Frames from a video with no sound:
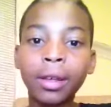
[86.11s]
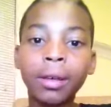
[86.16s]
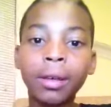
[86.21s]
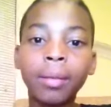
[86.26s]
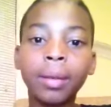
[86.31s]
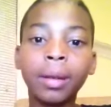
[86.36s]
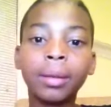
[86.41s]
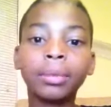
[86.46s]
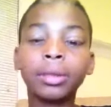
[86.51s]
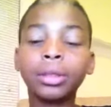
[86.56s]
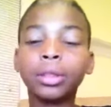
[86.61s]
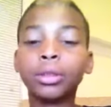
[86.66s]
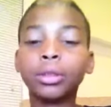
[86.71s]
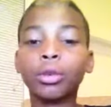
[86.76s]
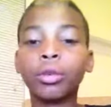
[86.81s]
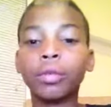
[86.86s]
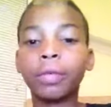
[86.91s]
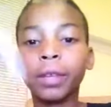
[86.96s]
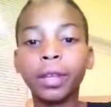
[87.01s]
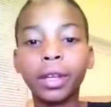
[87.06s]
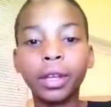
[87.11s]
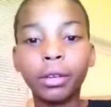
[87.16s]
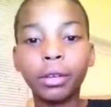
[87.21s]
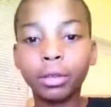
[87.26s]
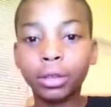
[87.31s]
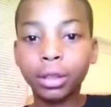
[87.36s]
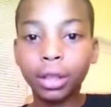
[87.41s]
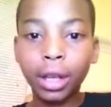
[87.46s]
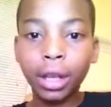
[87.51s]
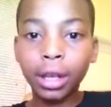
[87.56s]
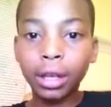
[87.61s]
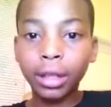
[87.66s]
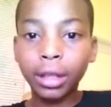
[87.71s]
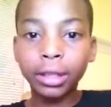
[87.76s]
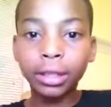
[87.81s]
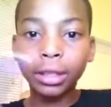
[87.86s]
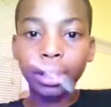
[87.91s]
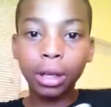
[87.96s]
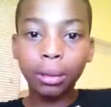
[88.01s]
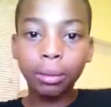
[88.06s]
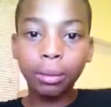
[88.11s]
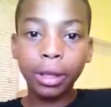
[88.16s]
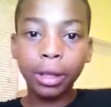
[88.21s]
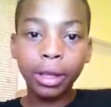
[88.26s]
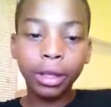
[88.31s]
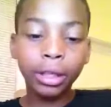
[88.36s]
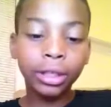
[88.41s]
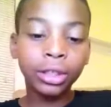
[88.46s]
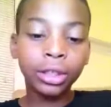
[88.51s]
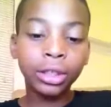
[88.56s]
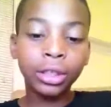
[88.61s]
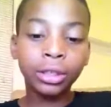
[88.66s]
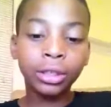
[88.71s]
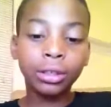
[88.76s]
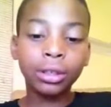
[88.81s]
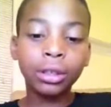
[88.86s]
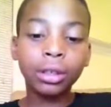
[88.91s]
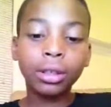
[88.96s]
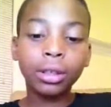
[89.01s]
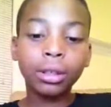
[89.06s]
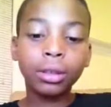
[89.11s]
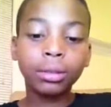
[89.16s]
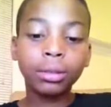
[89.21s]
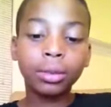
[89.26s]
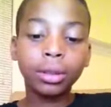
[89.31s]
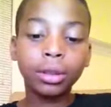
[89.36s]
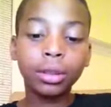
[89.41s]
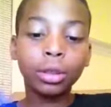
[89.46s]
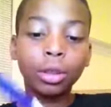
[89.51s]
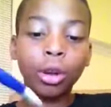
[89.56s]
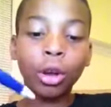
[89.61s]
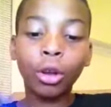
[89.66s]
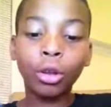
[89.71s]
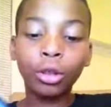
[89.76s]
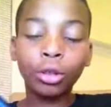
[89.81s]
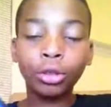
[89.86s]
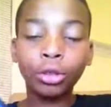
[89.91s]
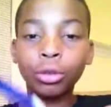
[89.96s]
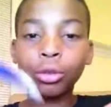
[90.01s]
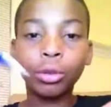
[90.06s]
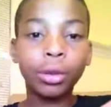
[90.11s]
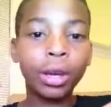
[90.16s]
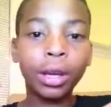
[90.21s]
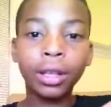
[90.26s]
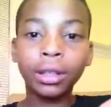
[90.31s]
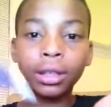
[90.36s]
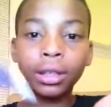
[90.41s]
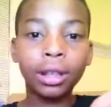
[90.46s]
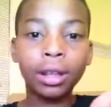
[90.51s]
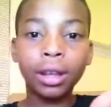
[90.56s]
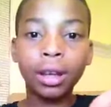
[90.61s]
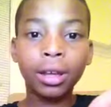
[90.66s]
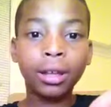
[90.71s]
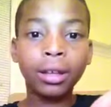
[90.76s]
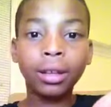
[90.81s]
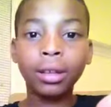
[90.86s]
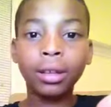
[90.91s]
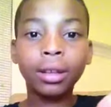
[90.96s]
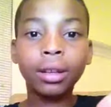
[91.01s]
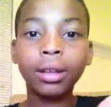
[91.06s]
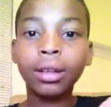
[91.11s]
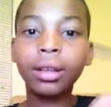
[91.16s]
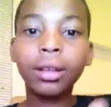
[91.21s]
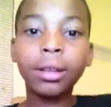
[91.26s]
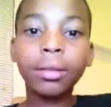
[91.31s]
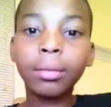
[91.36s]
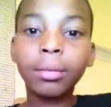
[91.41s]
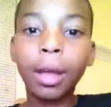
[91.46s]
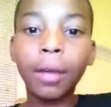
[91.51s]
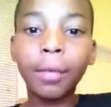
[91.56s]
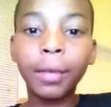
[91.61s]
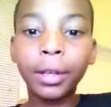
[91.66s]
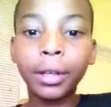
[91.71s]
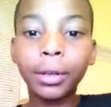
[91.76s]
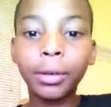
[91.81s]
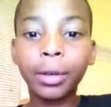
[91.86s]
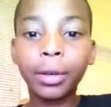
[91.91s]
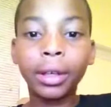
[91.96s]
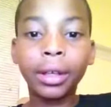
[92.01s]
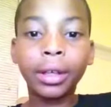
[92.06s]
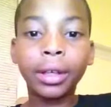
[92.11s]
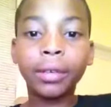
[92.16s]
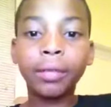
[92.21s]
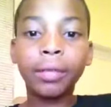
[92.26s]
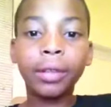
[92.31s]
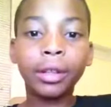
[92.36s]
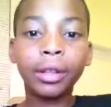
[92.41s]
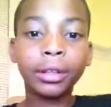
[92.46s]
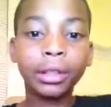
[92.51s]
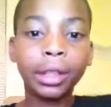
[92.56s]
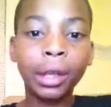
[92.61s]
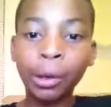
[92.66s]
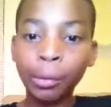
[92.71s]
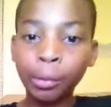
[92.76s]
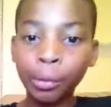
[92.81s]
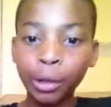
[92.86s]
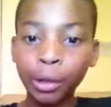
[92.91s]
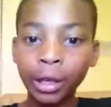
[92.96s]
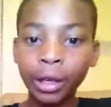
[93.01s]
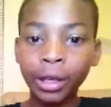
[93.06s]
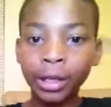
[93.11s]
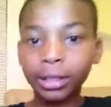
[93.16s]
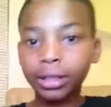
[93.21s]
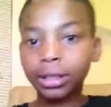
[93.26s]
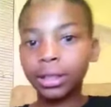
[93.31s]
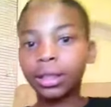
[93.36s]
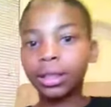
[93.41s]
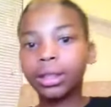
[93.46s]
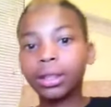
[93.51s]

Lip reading: I mean, I'm just doing videos on how like set up cages, just talking to you guys a lot. Not really doing any videos to help you guys.